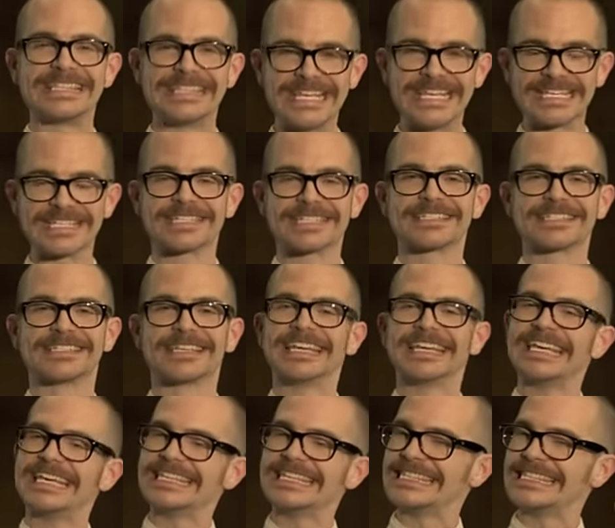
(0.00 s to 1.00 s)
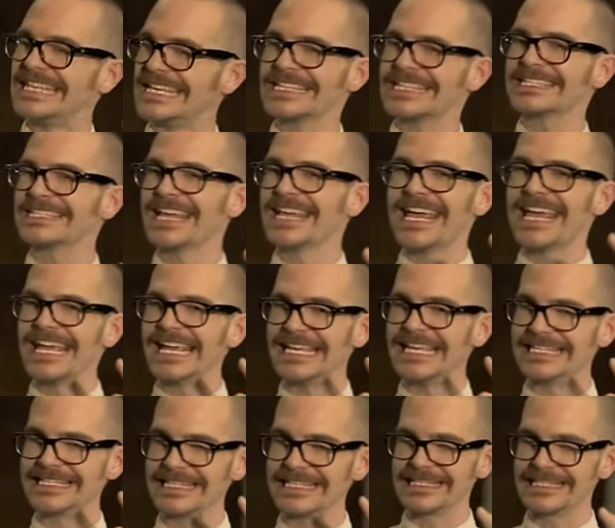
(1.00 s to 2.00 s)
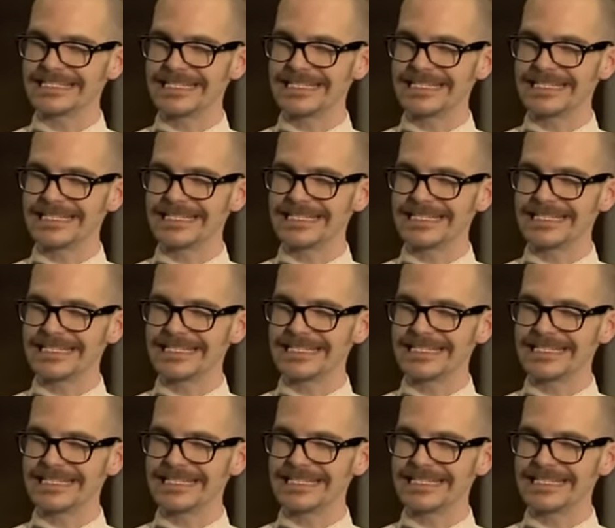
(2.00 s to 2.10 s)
This, this is the